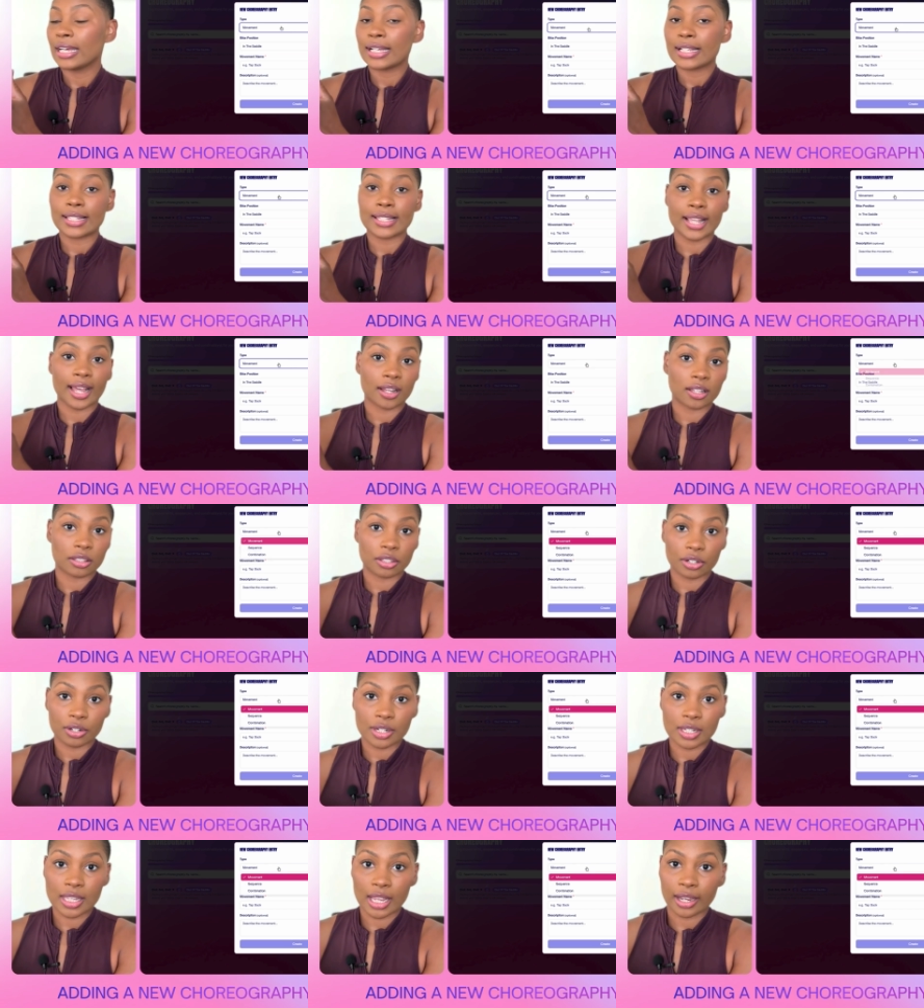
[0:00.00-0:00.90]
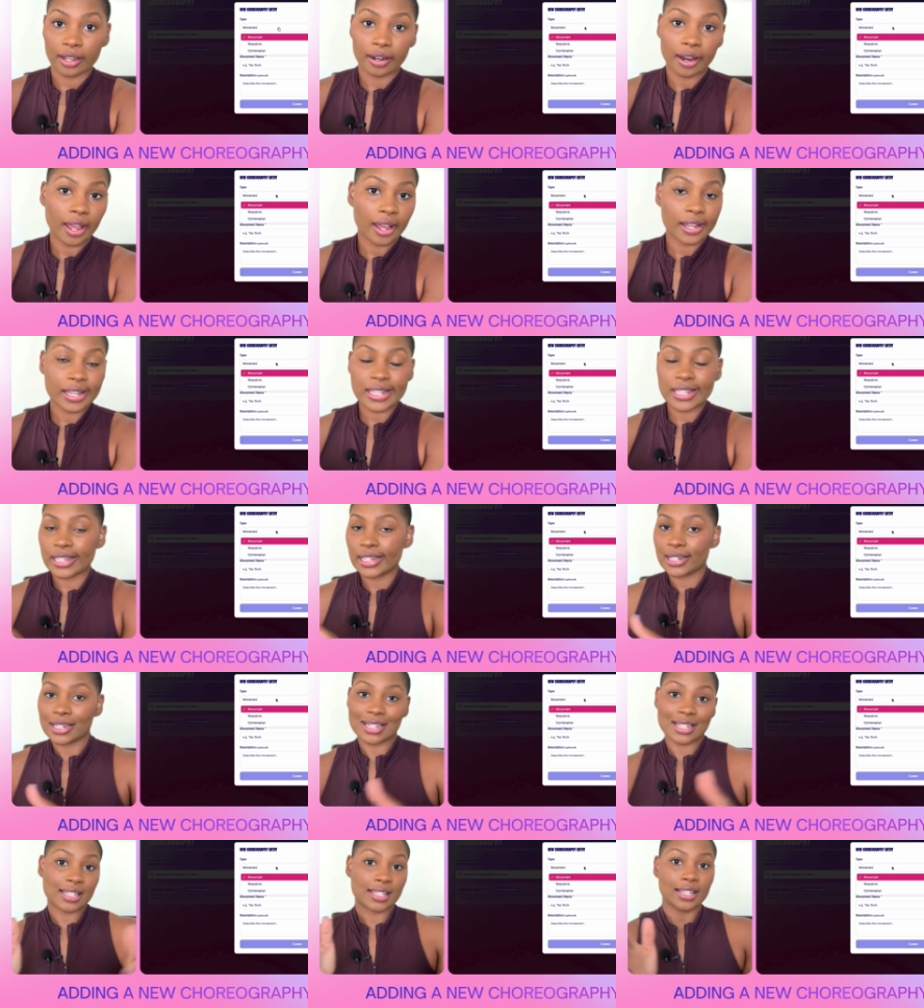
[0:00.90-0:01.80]
second, third, second X
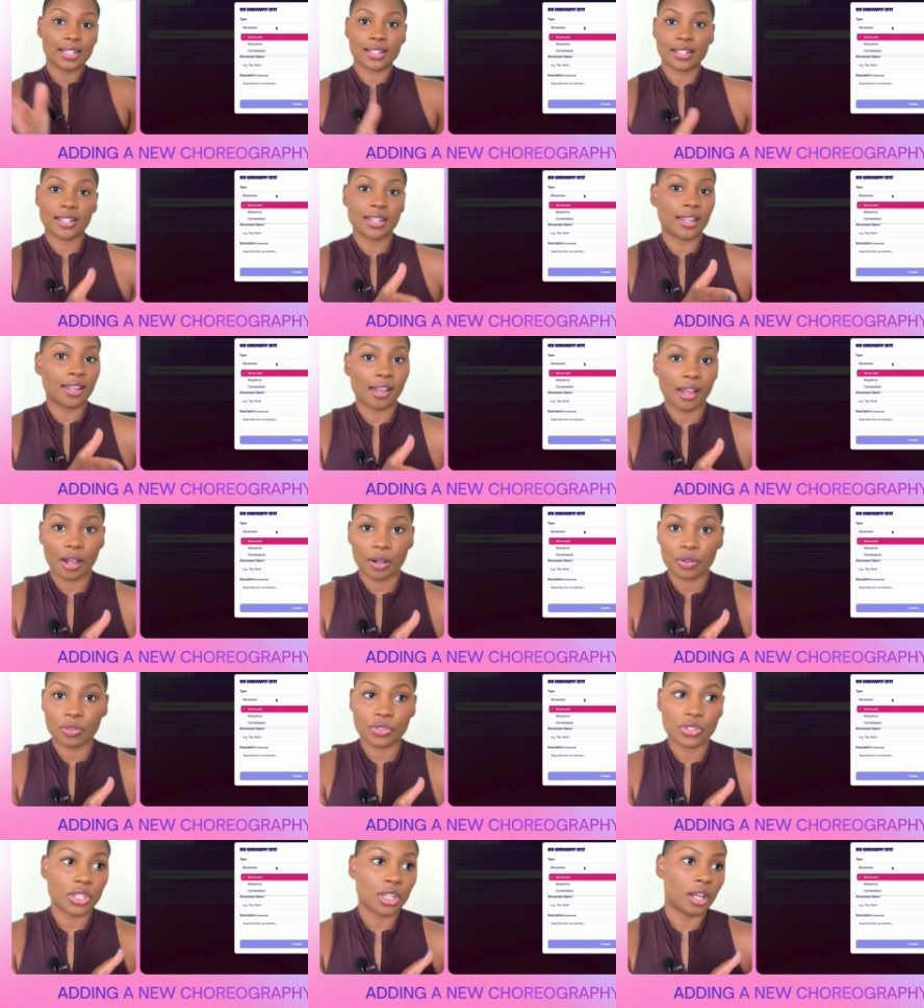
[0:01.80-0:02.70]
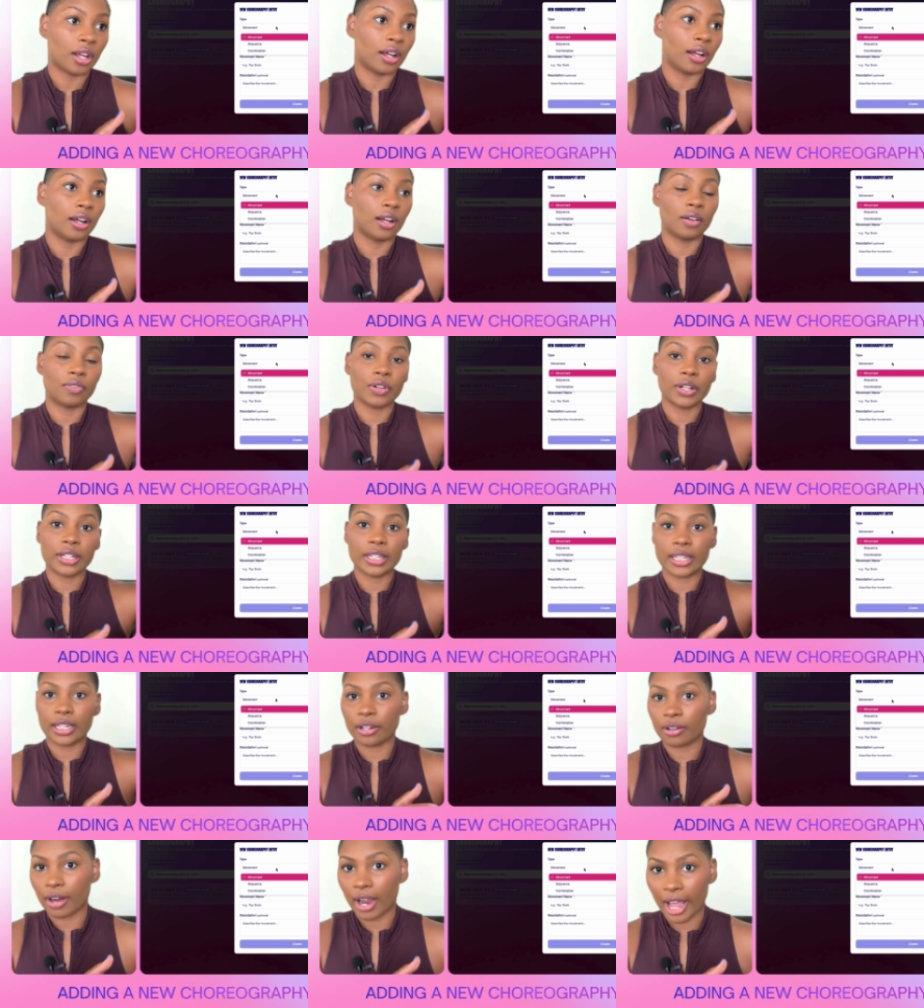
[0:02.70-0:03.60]
into 16 counts of a
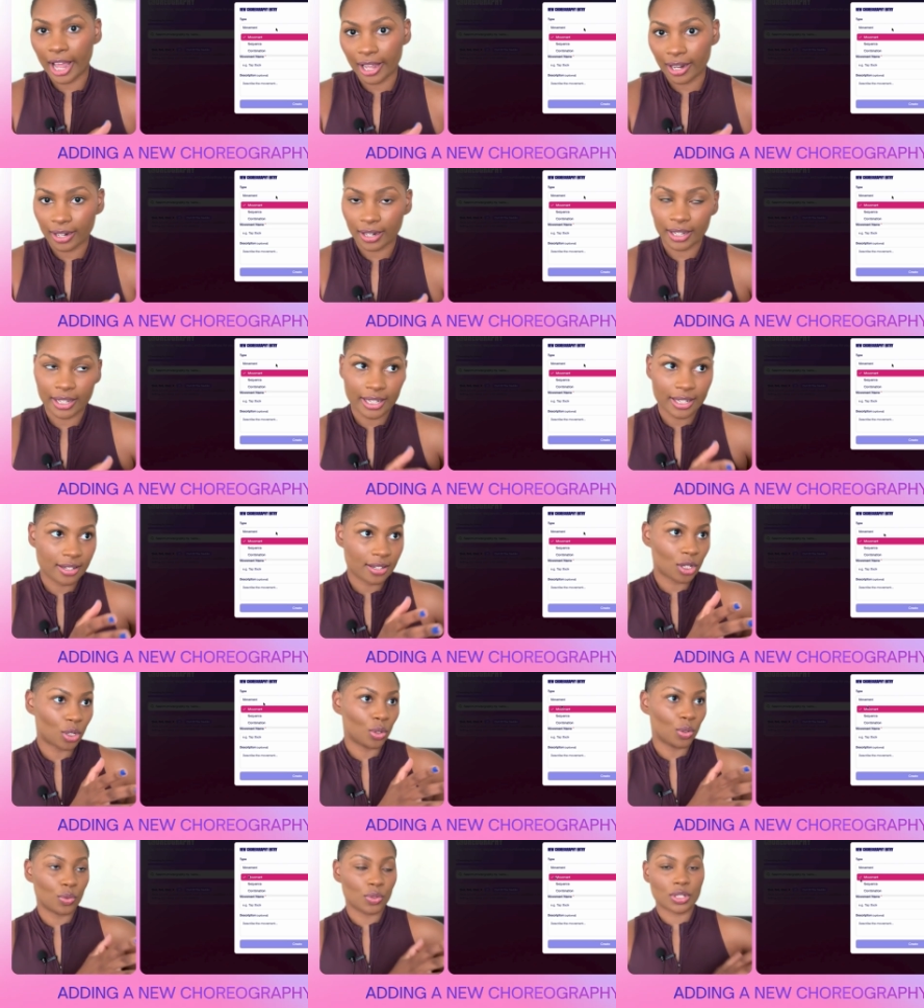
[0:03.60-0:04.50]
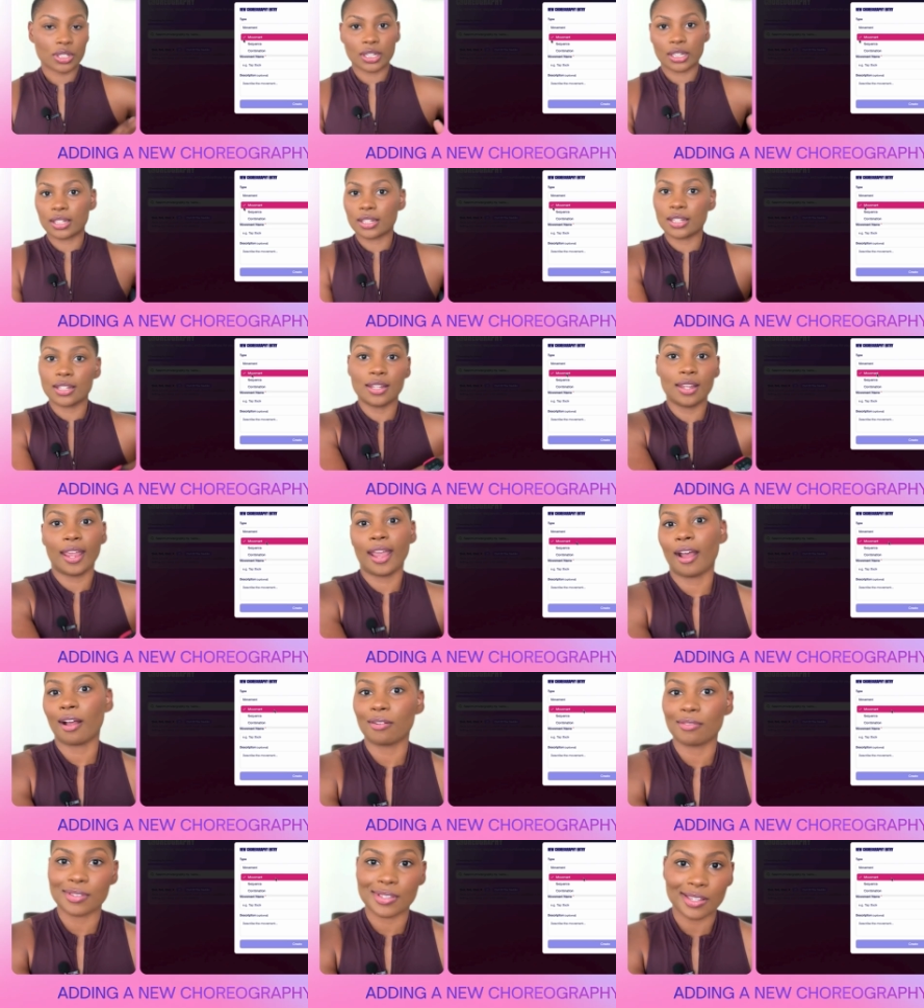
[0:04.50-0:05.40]
gear add, into 16
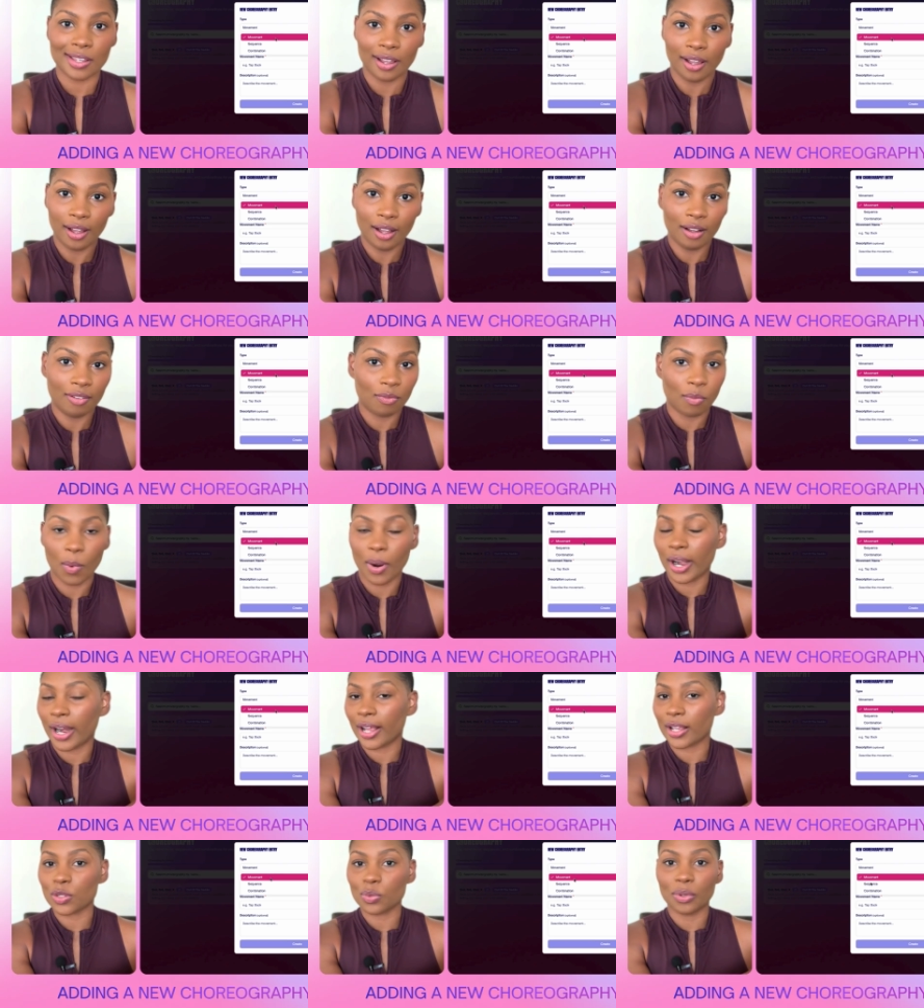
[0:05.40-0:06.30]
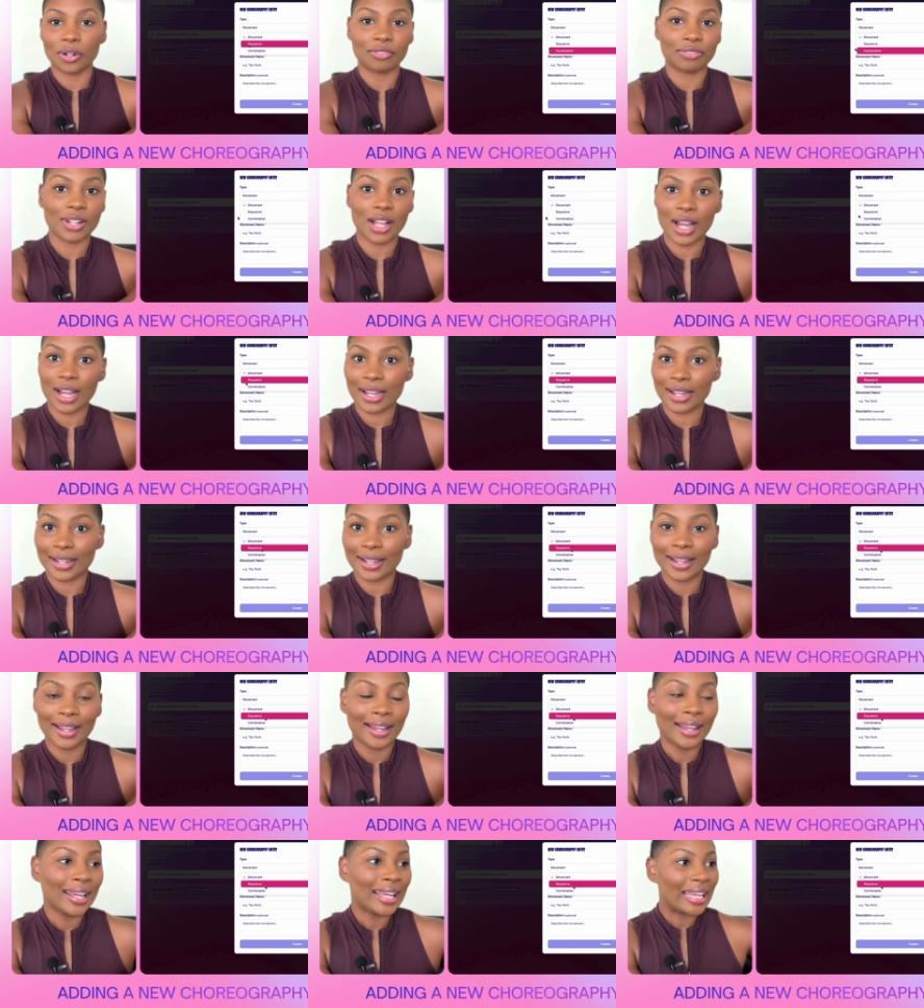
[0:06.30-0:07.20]
counts of 1X, 1 fly,
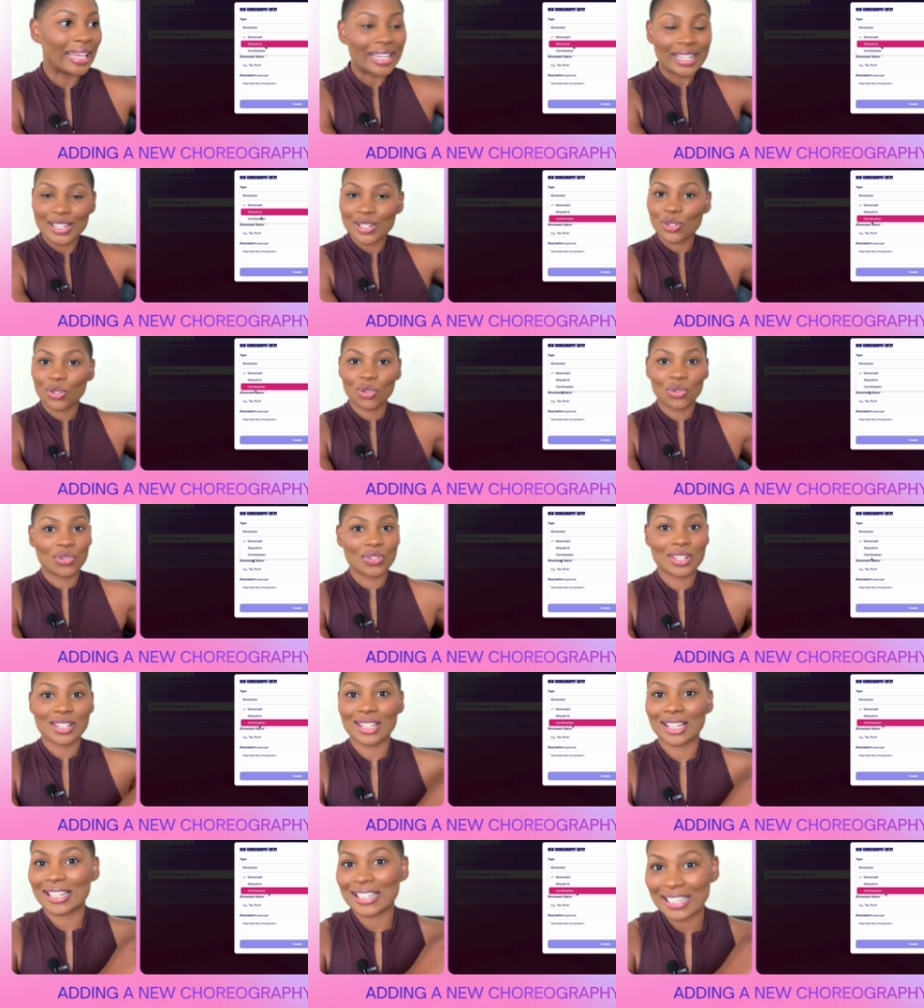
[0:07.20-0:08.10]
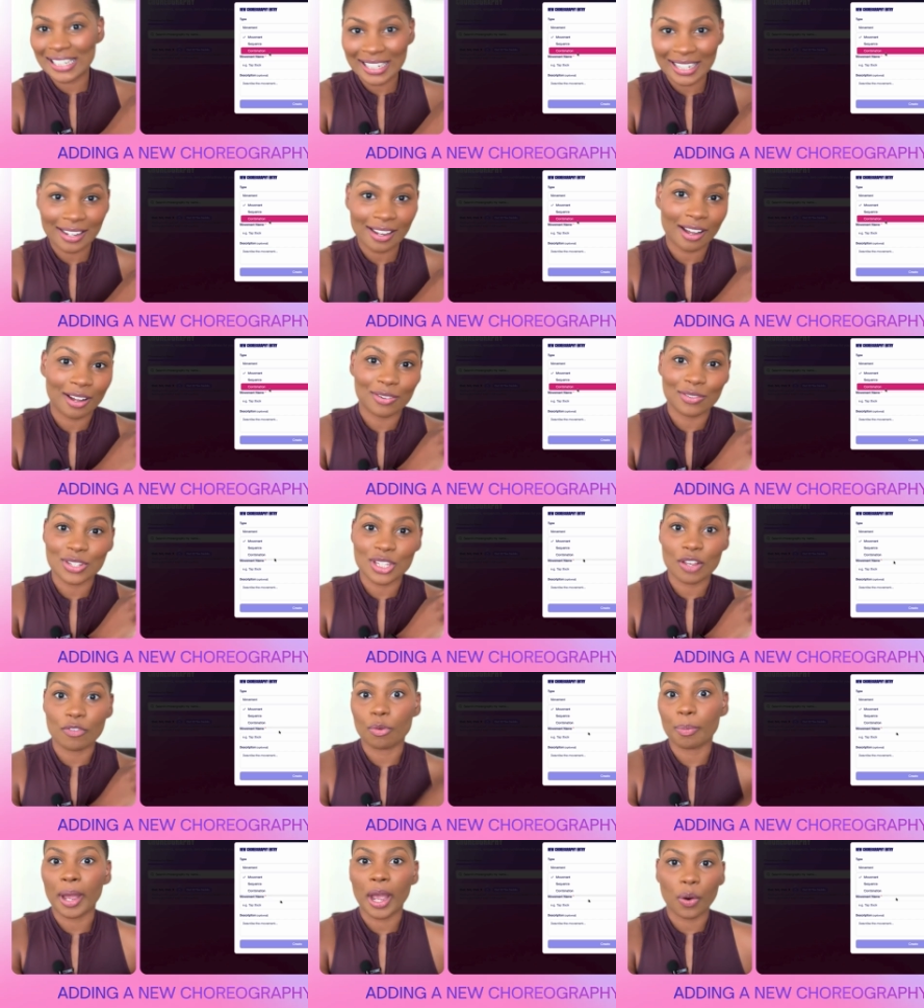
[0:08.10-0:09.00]
into 16 counts
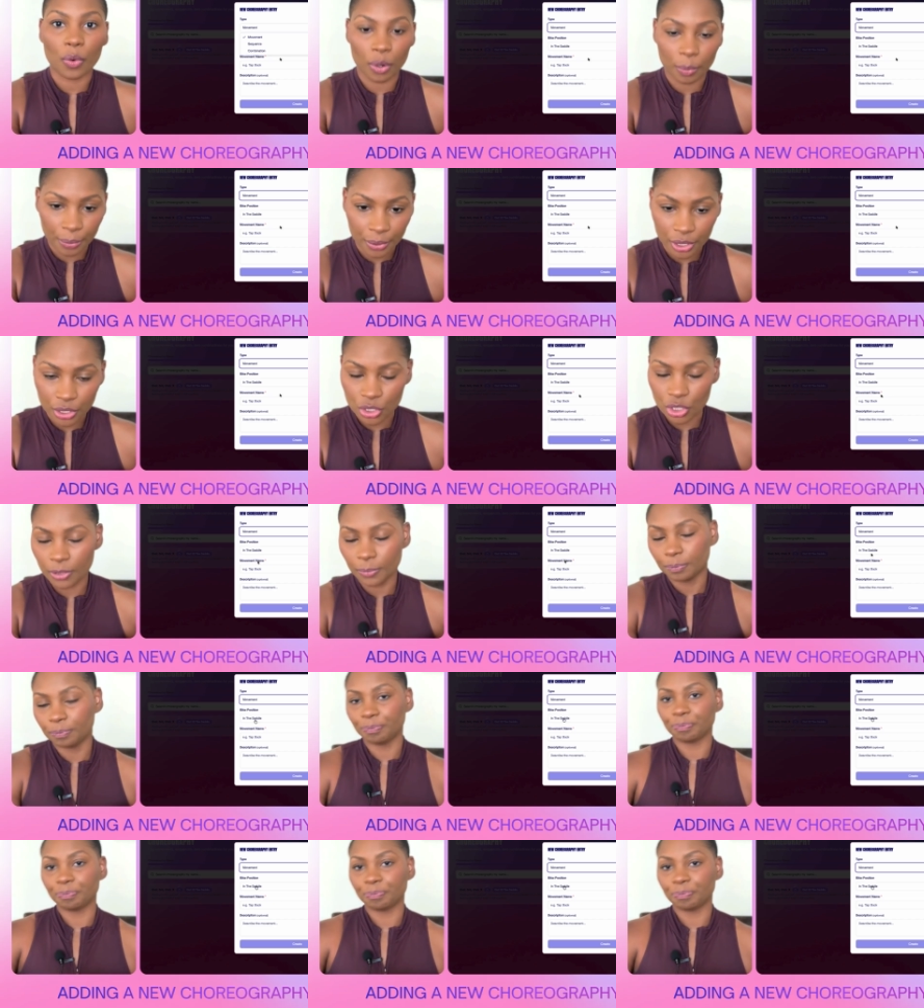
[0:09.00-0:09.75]
of a power push.